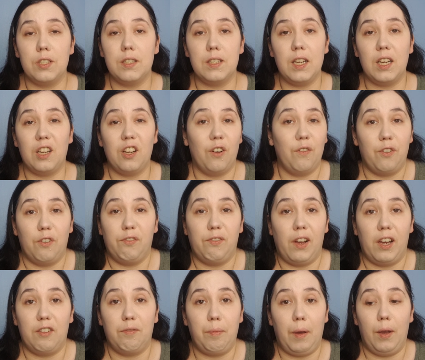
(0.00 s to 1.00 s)
stick for
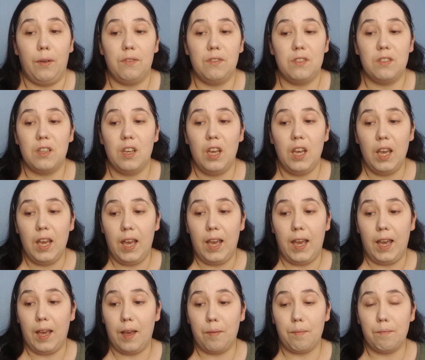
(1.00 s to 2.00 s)

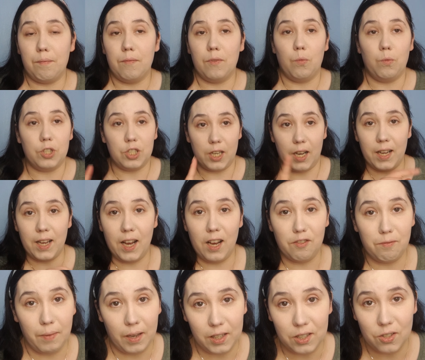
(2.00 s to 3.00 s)
£5, which I
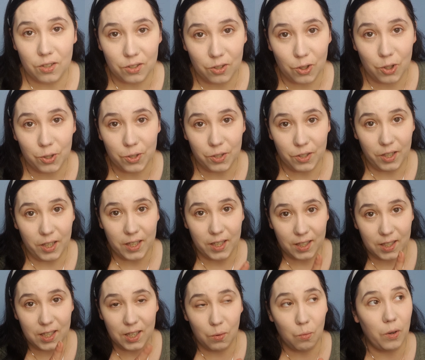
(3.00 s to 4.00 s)
have mine's on order and I
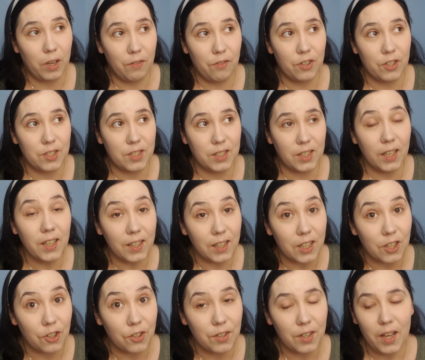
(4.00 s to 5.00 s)
can't wait for it to get
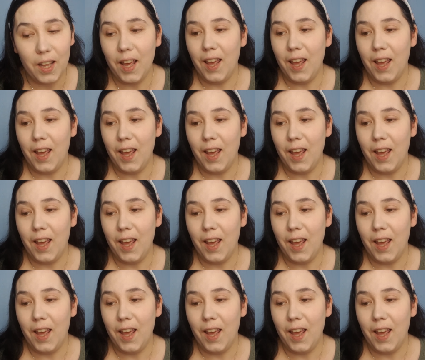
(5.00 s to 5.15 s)
here.